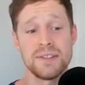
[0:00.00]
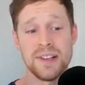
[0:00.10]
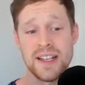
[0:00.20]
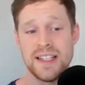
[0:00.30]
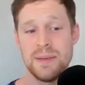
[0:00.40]

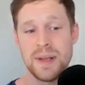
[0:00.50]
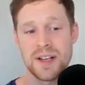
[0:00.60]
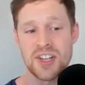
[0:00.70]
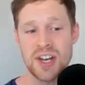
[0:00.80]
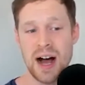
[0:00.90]
really dipping
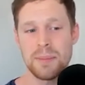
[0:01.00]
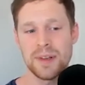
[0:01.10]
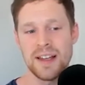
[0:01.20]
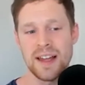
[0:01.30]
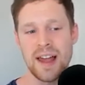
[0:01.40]

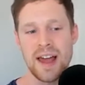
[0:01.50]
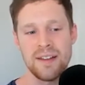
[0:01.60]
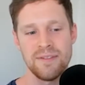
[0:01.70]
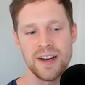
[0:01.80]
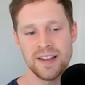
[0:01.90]
sharply, and
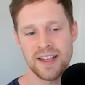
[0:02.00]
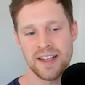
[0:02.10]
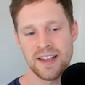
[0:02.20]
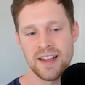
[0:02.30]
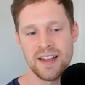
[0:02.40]
it really,